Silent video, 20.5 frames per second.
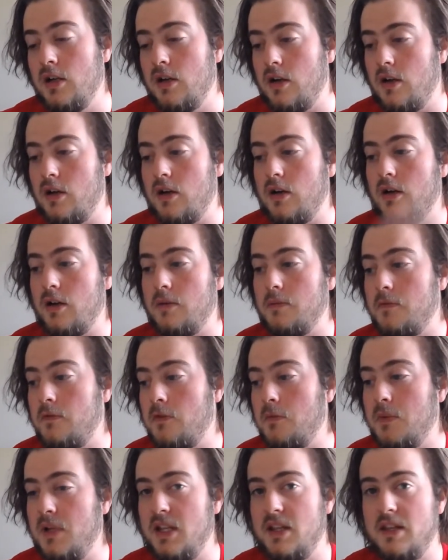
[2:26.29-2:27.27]
for
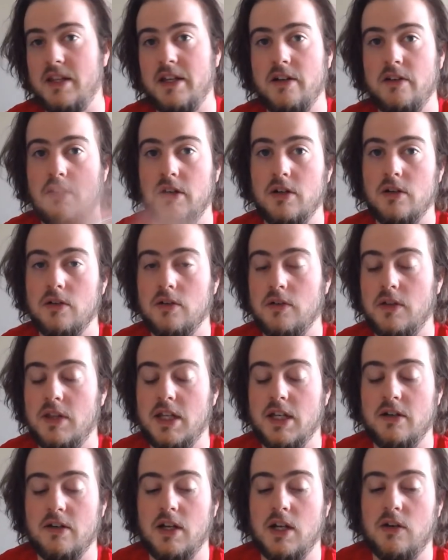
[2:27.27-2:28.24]
me
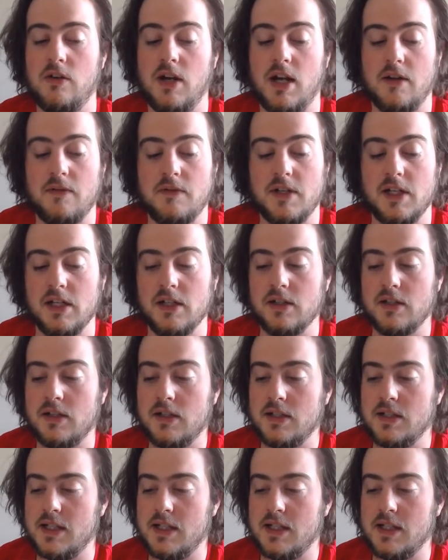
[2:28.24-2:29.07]
theory crafting